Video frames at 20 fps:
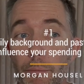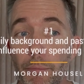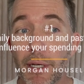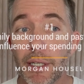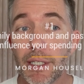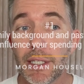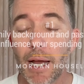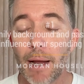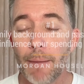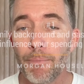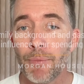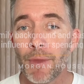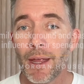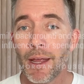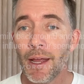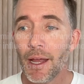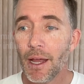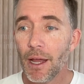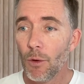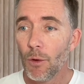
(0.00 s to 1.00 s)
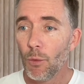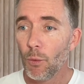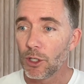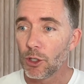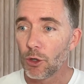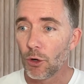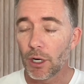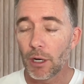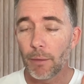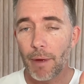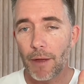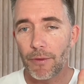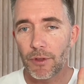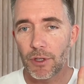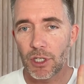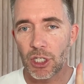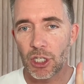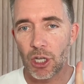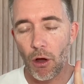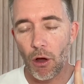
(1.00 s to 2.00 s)
But we're talking about the
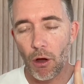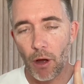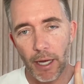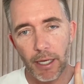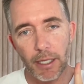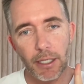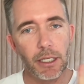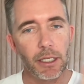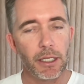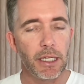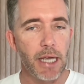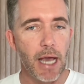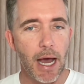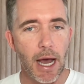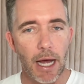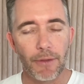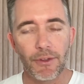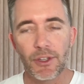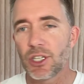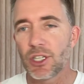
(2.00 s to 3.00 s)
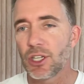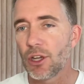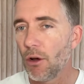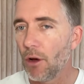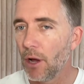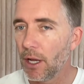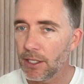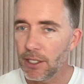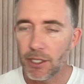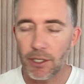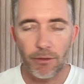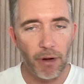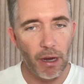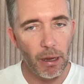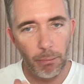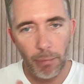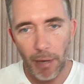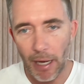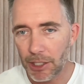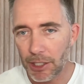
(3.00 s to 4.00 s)
science and the art. The science is
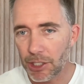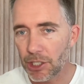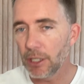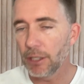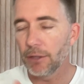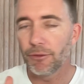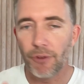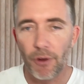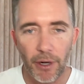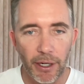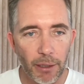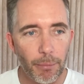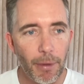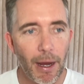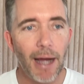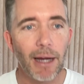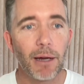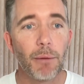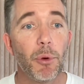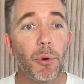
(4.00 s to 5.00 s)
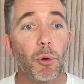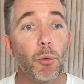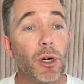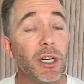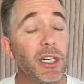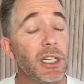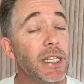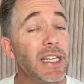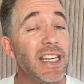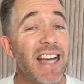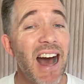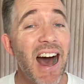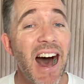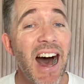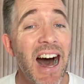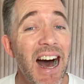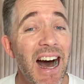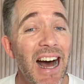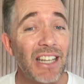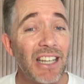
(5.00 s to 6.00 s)
around budgeting and finding a bargain, but what is the
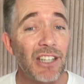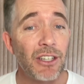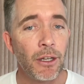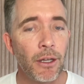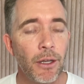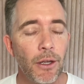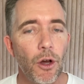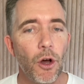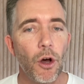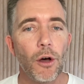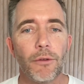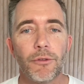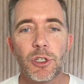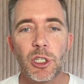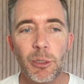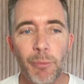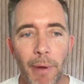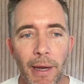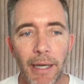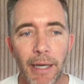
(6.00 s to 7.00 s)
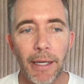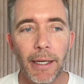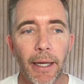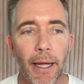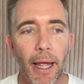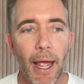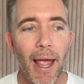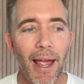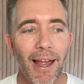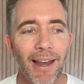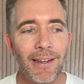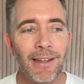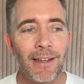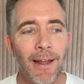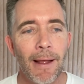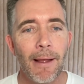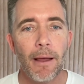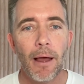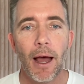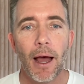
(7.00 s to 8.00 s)
art of spending? And
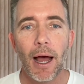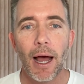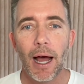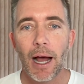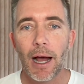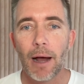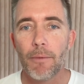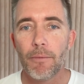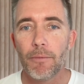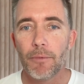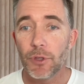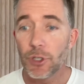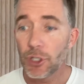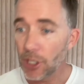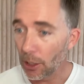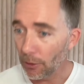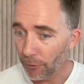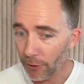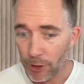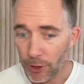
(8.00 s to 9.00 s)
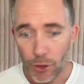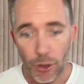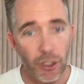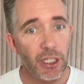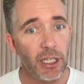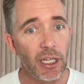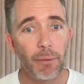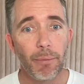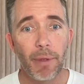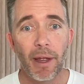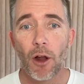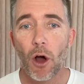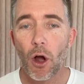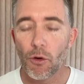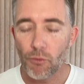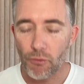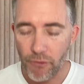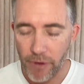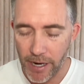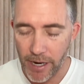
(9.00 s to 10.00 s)
self-interest here, Ben, I
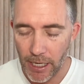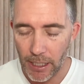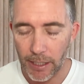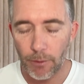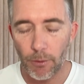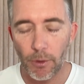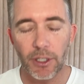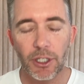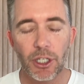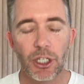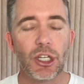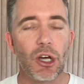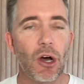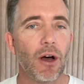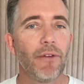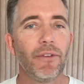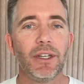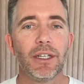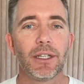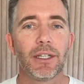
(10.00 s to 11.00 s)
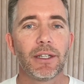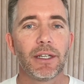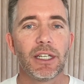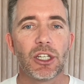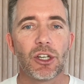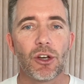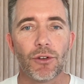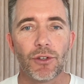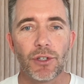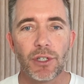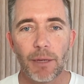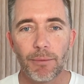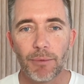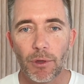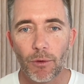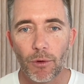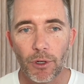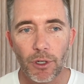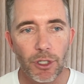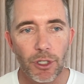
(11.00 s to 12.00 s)
really wanted to dive into these concepts. I
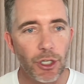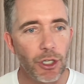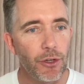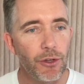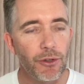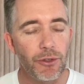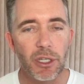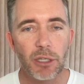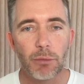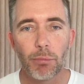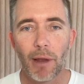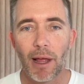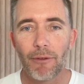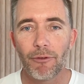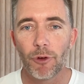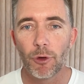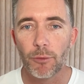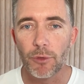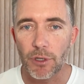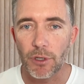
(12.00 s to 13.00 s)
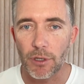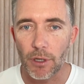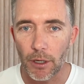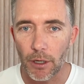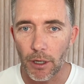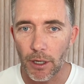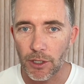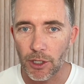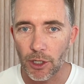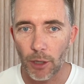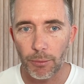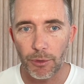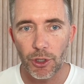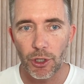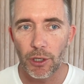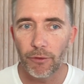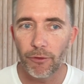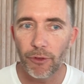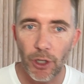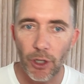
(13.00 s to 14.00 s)
wanted to use this platform as an
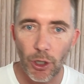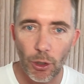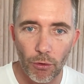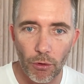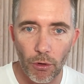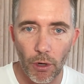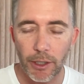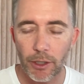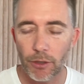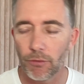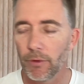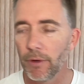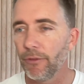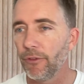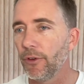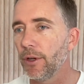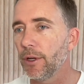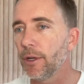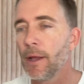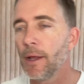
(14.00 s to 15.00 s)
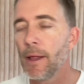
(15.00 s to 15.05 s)
opportunity for you and I to riff it,